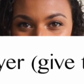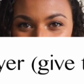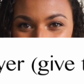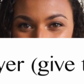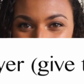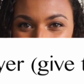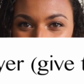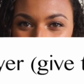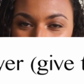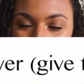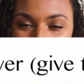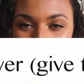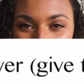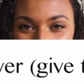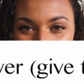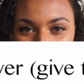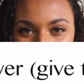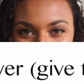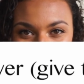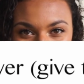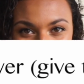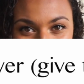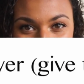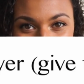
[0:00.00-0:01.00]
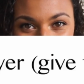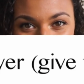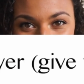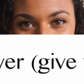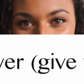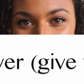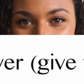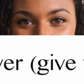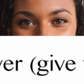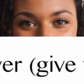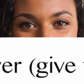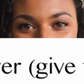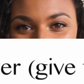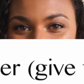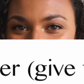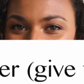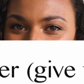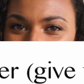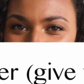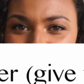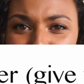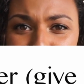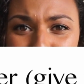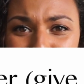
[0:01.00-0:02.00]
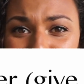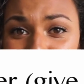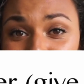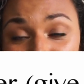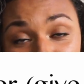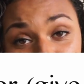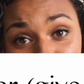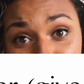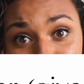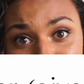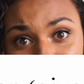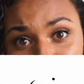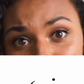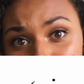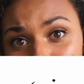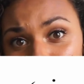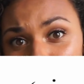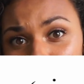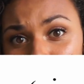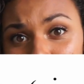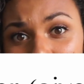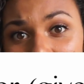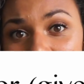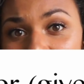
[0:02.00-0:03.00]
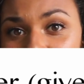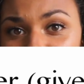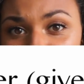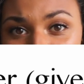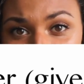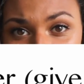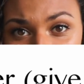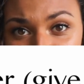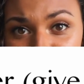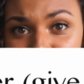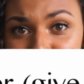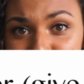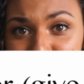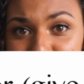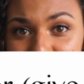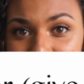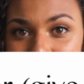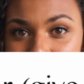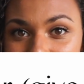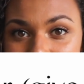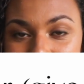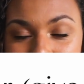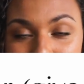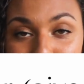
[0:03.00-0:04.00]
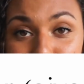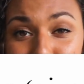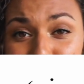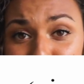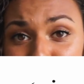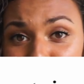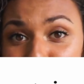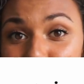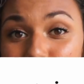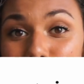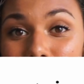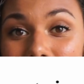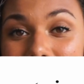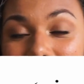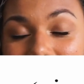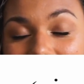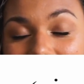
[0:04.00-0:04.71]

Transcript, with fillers: be to open in prayer. It doesn't have to be anything long. I usually just say something short